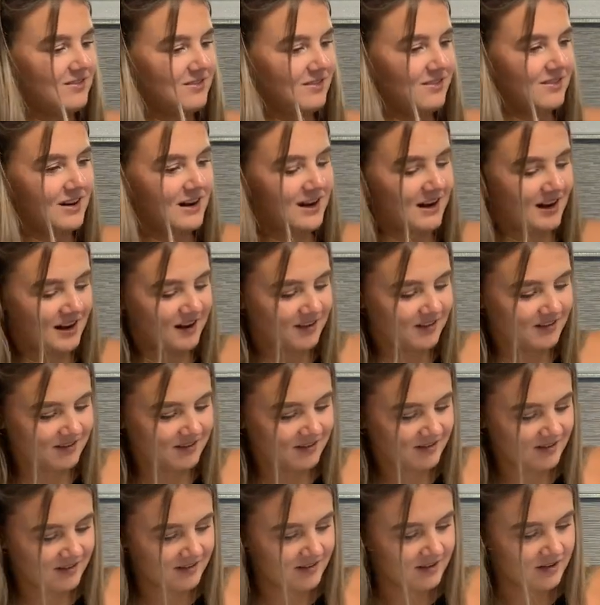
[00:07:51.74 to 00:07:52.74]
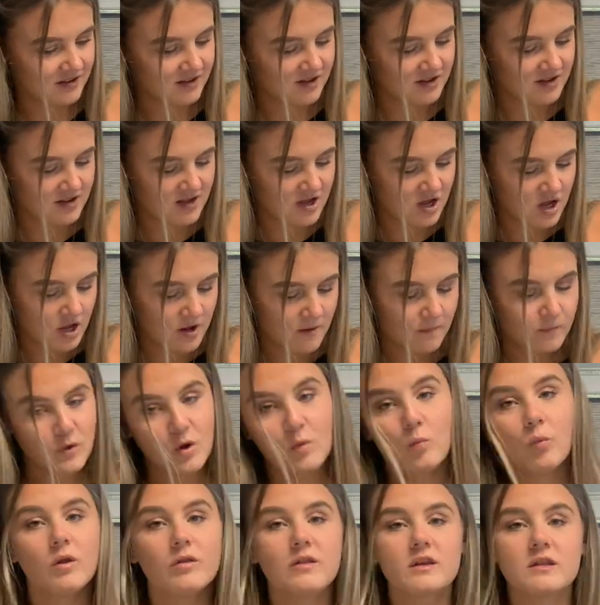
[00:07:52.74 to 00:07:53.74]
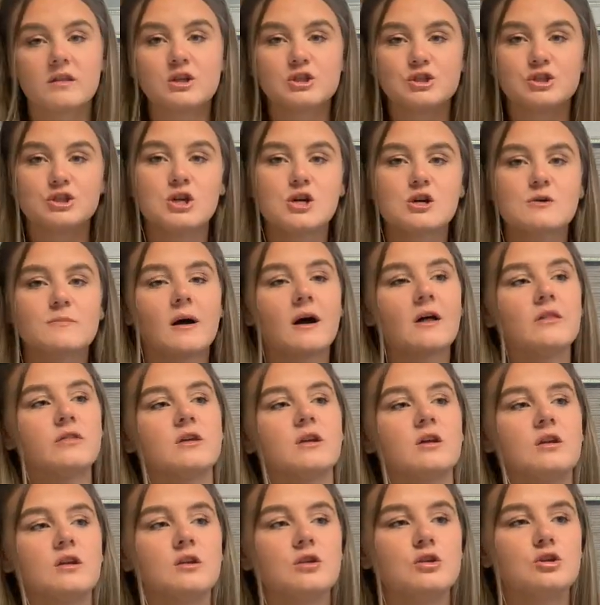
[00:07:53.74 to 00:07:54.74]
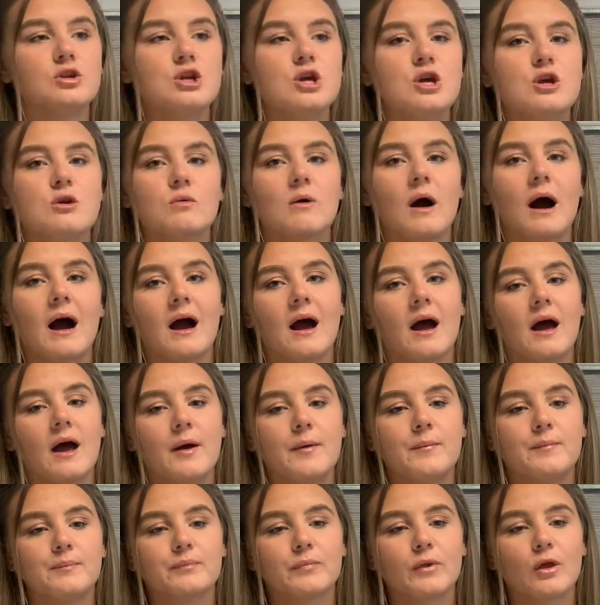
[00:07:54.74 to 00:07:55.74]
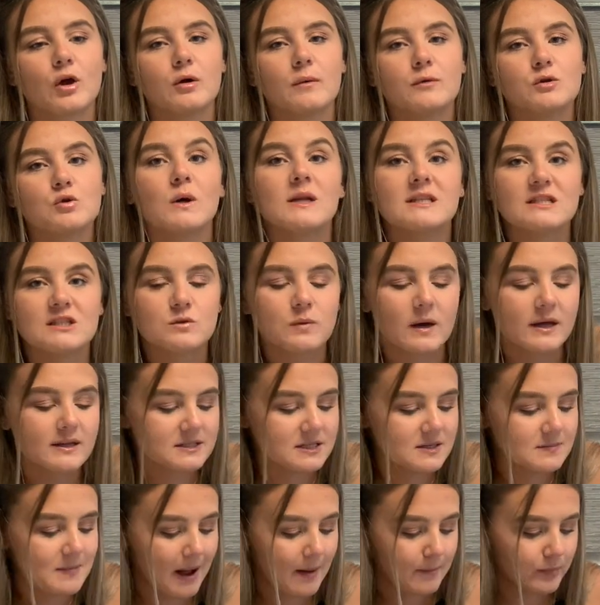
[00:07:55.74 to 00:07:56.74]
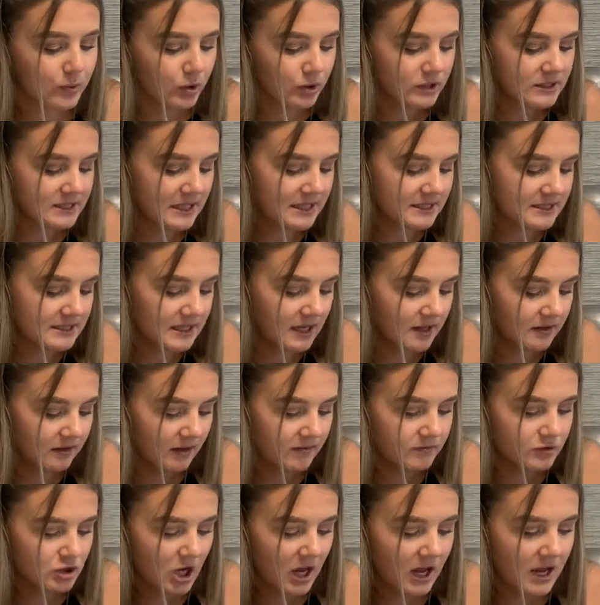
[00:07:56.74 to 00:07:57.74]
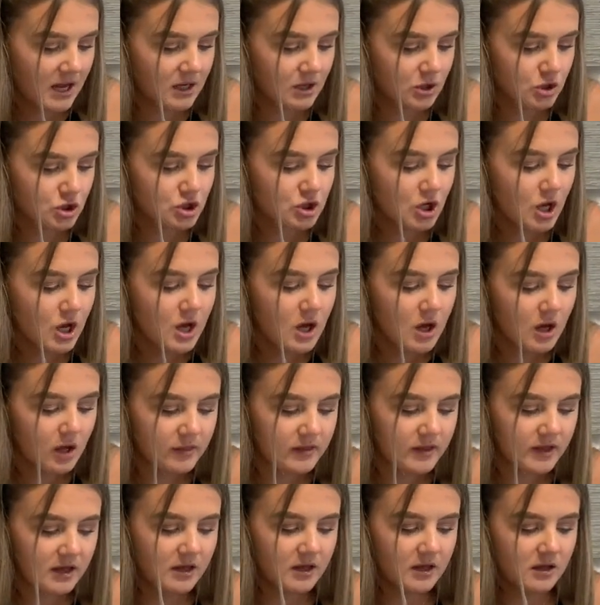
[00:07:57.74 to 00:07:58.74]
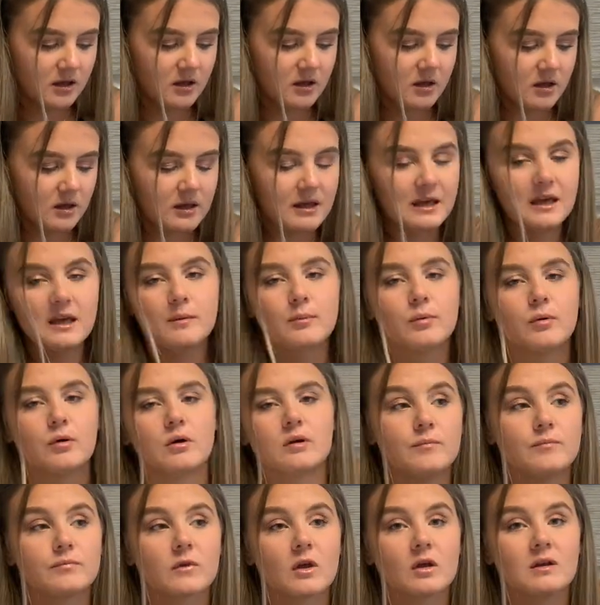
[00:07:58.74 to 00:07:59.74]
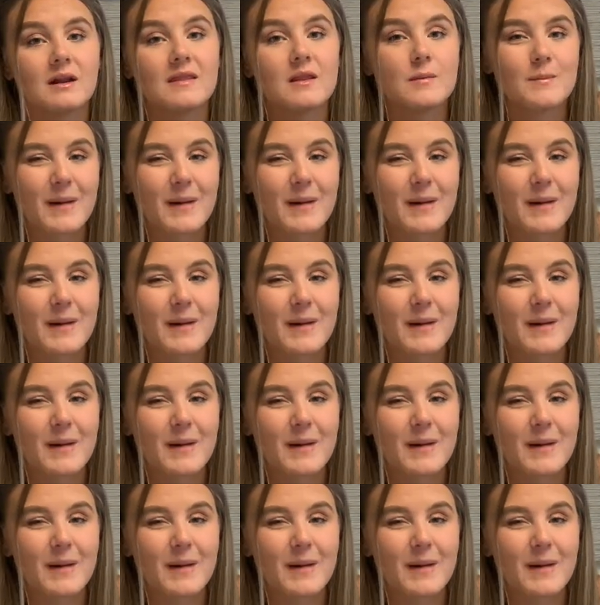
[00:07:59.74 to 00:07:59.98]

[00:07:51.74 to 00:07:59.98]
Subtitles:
Wow. One thing that's new about the new 2020 MacBooks is that they've changed the keyboard, like the